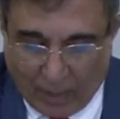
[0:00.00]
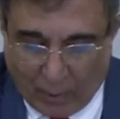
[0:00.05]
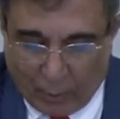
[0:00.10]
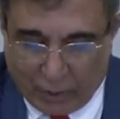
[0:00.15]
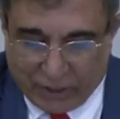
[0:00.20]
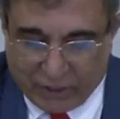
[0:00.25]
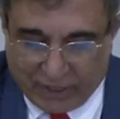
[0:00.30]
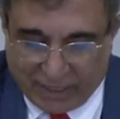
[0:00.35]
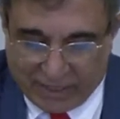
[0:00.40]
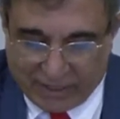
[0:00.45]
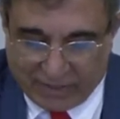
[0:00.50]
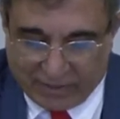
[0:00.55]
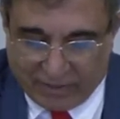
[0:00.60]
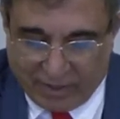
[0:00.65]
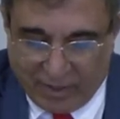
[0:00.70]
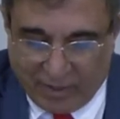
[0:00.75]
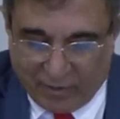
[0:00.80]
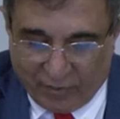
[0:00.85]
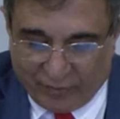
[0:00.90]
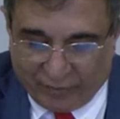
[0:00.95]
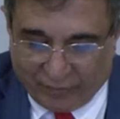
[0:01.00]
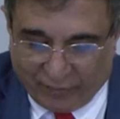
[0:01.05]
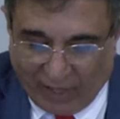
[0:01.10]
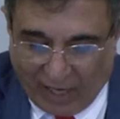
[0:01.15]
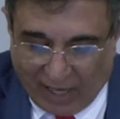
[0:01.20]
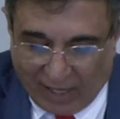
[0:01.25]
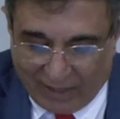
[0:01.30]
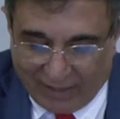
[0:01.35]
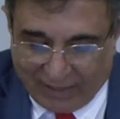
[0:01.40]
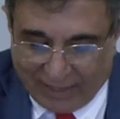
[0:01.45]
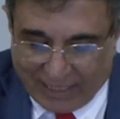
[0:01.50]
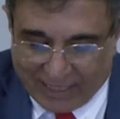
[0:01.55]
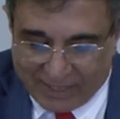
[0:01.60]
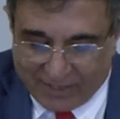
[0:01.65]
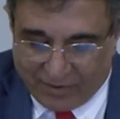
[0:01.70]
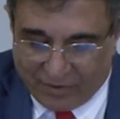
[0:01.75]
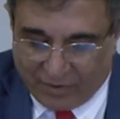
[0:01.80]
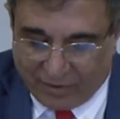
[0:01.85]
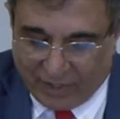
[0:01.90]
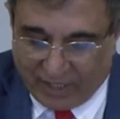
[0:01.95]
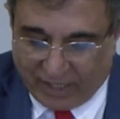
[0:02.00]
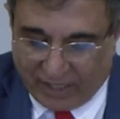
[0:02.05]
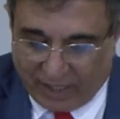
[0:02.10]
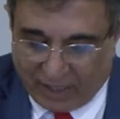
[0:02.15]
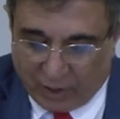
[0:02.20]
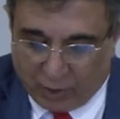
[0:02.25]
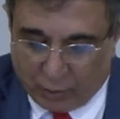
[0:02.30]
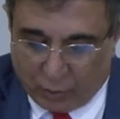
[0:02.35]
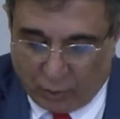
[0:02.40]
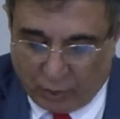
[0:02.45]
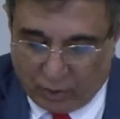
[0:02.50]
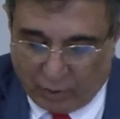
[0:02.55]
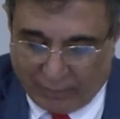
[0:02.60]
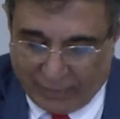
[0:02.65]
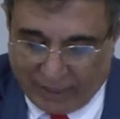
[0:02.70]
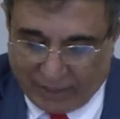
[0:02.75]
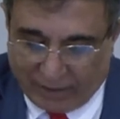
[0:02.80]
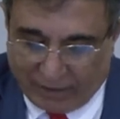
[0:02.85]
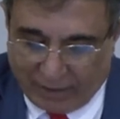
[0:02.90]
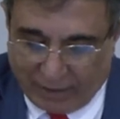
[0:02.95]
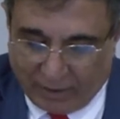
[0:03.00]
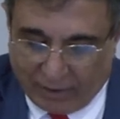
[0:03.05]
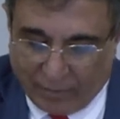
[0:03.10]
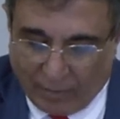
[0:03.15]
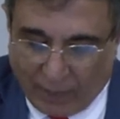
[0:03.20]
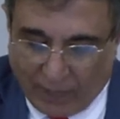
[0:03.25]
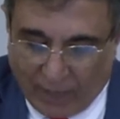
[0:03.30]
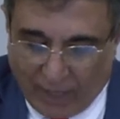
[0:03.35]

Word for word: which is far less threatening to humanity